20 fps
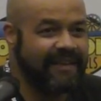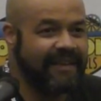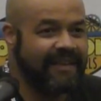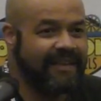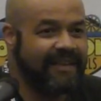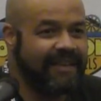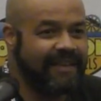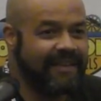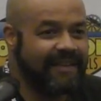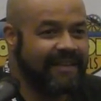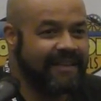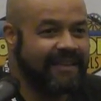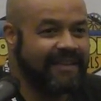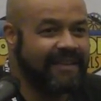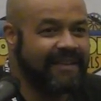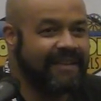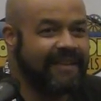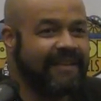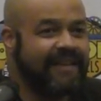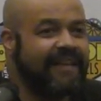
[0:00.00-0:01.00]

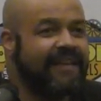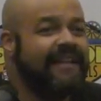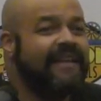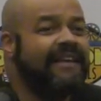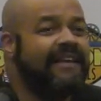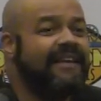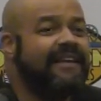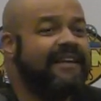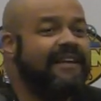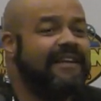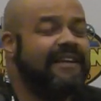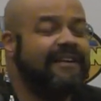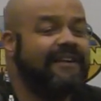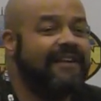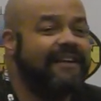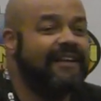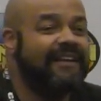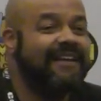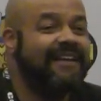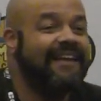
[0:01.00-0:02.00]

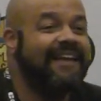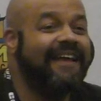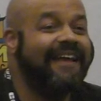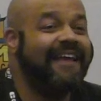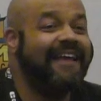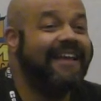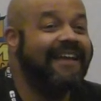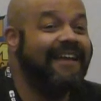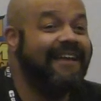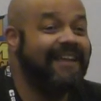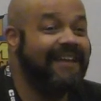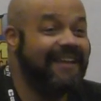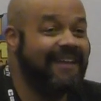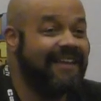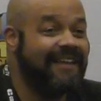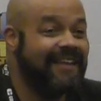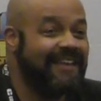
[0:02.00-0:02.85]
No words are spoken by the person on screen.